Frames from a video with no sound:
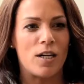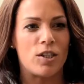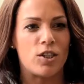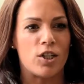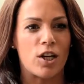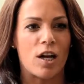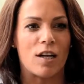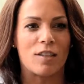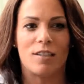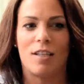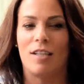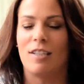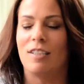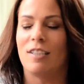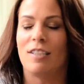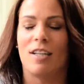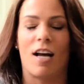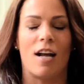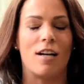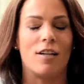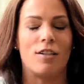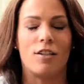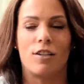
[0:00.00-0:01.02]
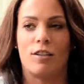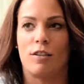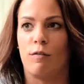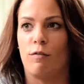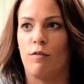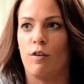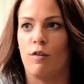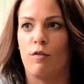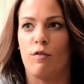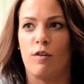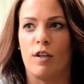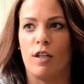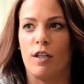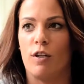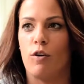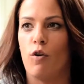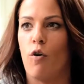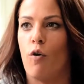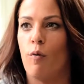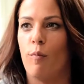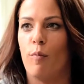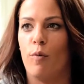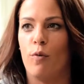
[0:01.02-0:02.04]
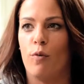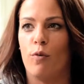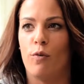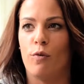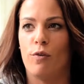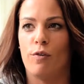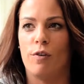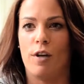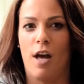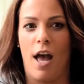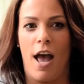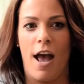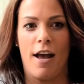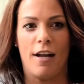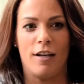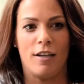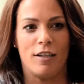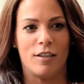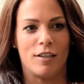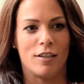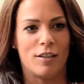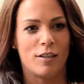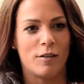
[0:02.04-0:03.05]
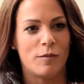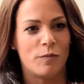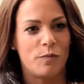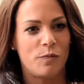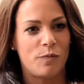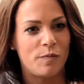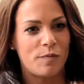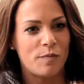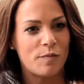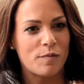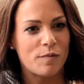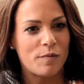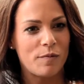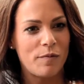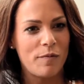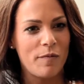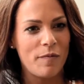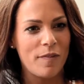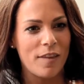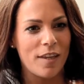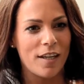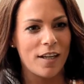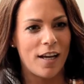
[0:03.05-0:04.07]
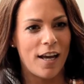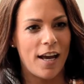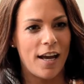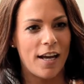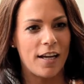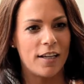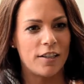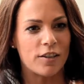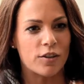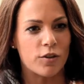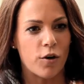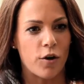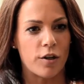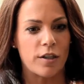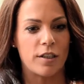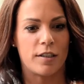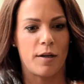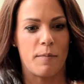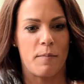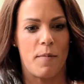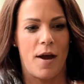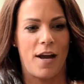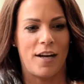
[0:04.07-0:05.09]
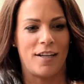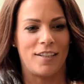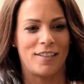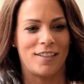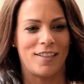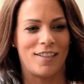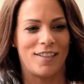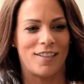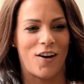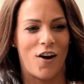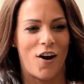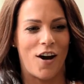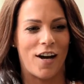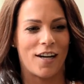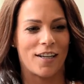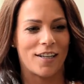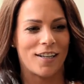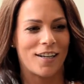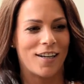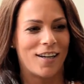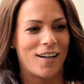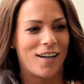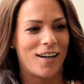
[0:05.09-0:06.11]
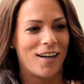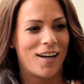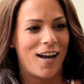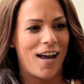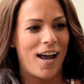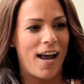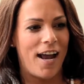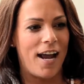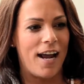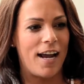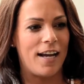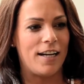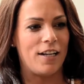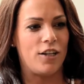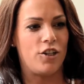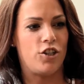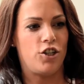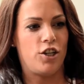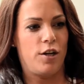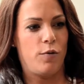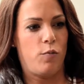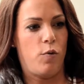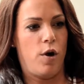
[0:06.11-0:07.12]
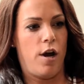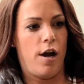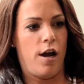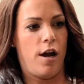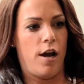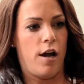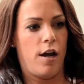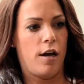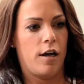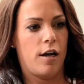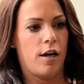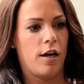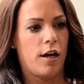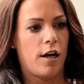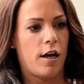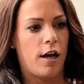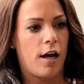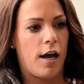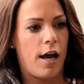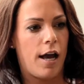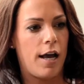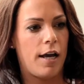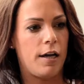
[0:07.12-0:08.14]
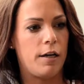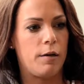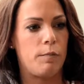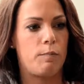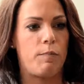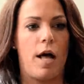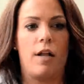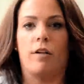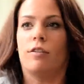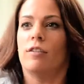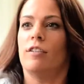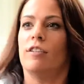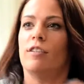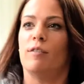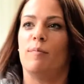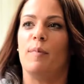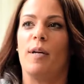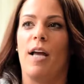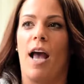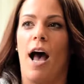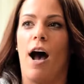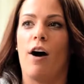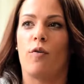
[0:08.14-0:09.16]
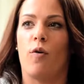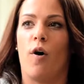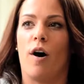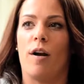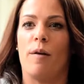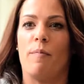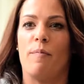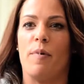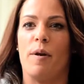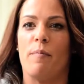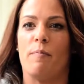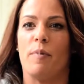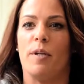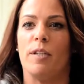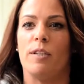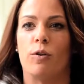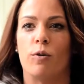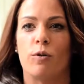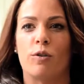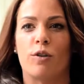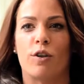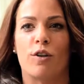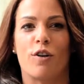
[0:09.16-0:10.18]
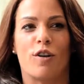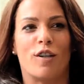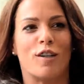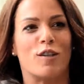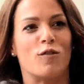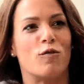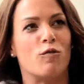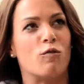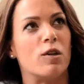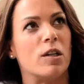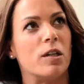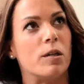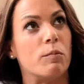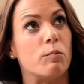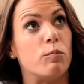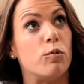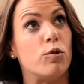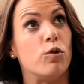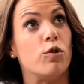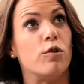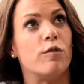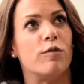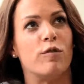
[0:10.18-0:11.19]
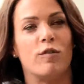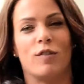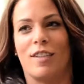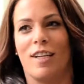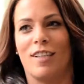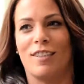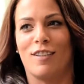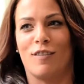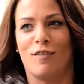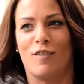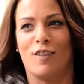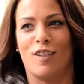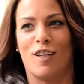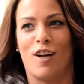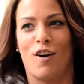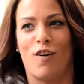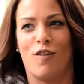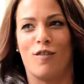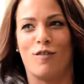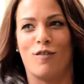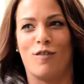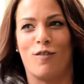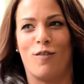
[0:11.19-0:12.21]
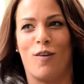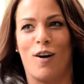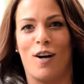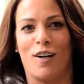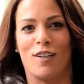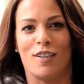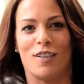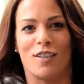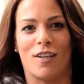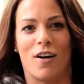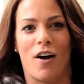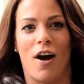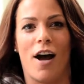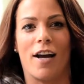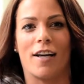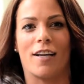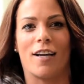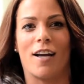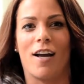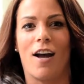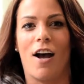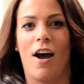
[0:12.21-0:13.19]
it just then started just to feel really normal. Yeah. And he's got this amazing, like, energy where he balances me out quite a bit, but he's also got this really beautiful sense of self where it's like